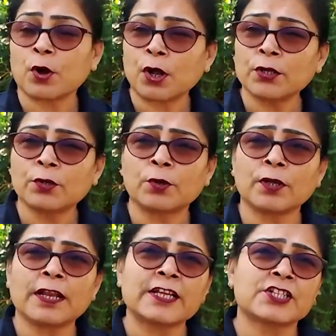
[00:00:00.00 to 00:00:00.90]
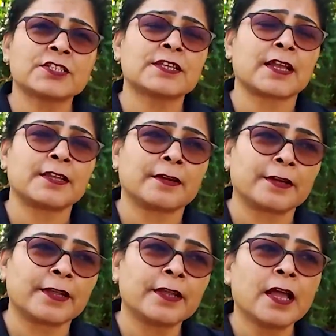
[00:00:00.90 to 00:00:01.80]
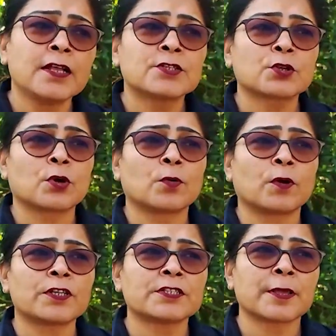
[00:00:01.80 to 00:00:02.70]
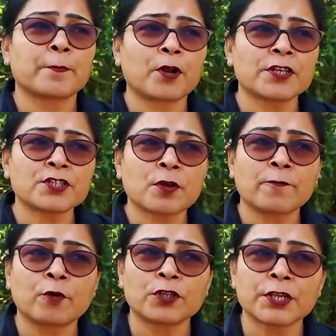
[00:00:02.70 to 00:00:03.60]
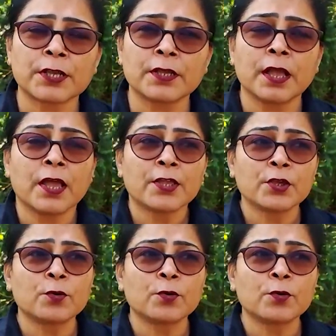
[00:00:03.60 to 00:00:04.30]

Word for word: As you all know, elections are nearing. So, what is the importance of voting?